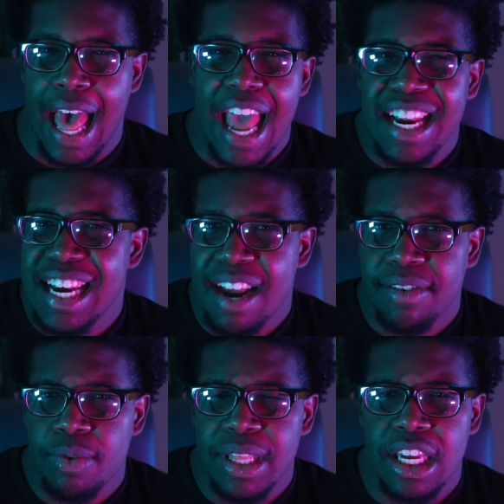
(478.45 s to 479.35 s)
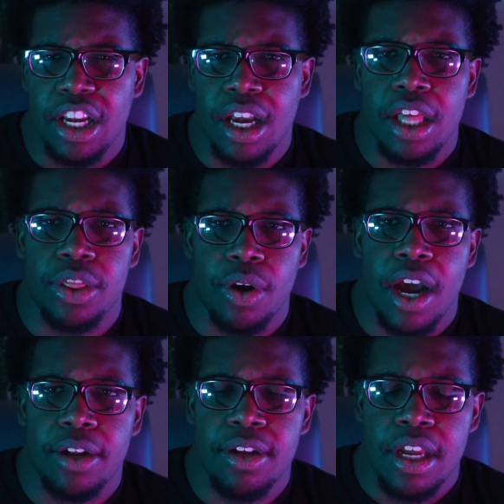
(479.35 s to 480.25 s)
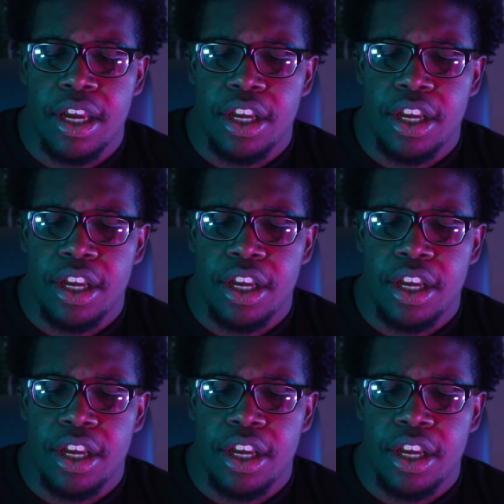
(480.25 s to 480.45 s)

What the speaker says: I never really cut throttle.